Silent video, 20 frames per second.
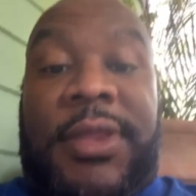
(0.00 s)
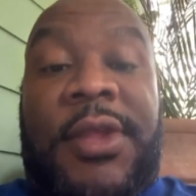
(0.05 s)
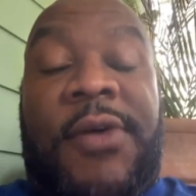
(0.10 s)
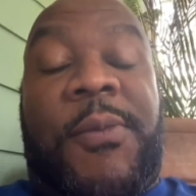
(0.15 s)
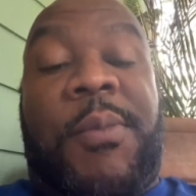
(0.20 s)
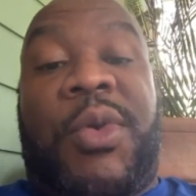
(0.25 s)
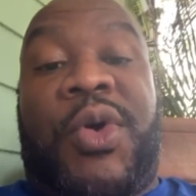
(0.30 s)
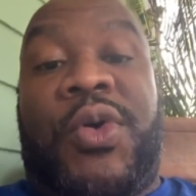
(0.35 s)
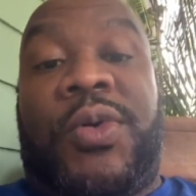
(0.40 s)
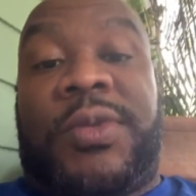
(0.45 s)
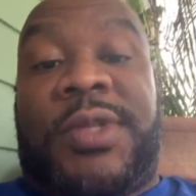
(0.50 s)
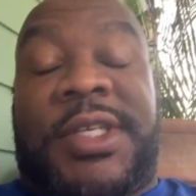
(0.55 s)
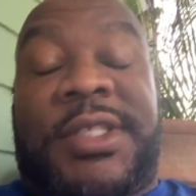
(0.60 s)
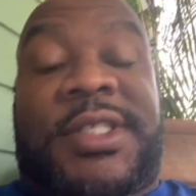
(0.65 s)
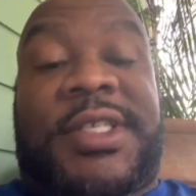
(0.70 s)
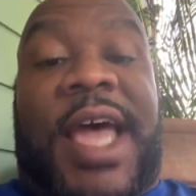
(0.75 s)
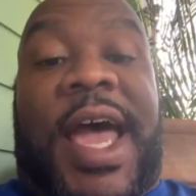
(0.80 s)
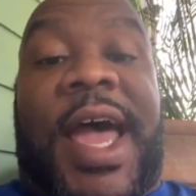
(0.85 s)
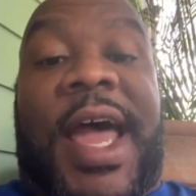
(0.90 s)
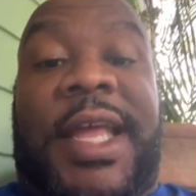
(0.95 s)

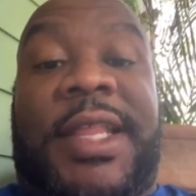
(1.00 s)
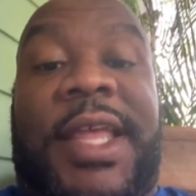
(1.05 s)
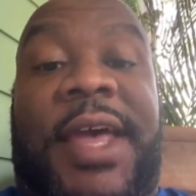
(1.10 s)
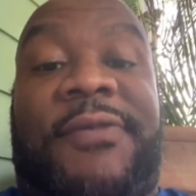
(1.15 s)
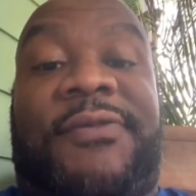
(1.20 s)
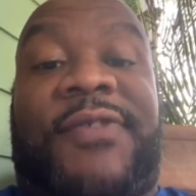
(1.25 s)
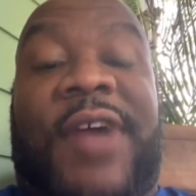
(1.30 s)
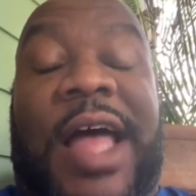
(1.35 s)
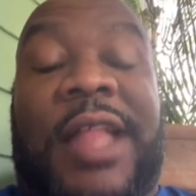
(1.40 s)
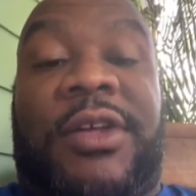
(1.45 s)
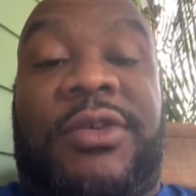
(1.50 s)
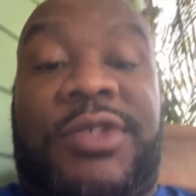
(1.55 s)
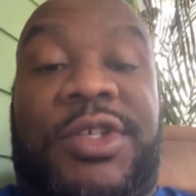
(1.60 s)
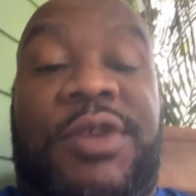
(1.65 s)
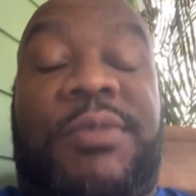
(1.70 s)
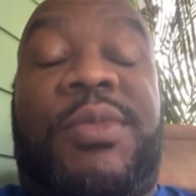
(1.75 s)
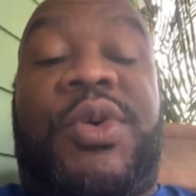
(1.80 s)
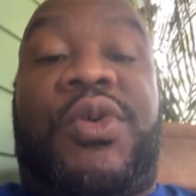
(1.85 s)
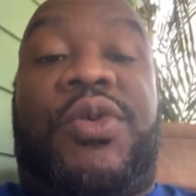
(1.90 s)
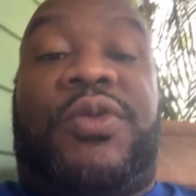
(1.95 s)
The sign that
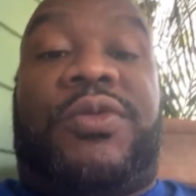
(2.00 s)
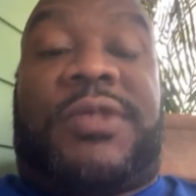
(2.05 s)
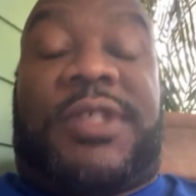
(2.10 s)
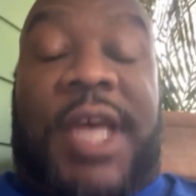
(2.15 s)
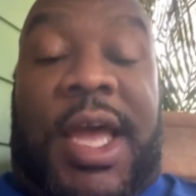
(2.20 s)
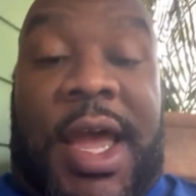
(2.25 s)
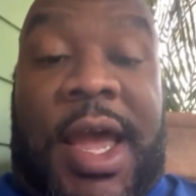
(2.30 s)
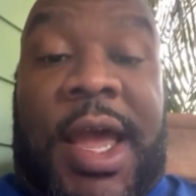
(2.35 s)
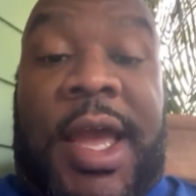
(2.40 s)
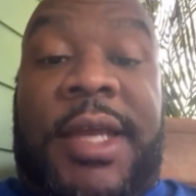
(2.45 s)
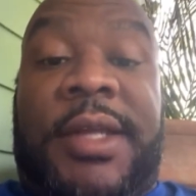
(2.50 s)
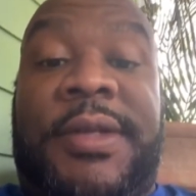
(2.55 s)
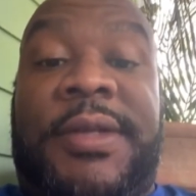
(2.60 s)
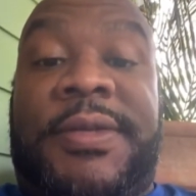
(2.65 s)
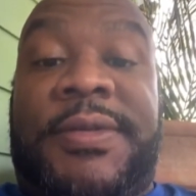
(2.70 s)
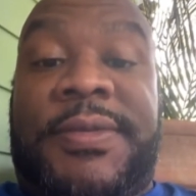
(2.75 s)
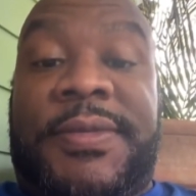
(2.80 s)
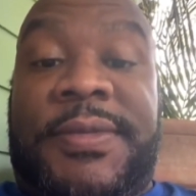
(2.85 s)
follows your moon sign,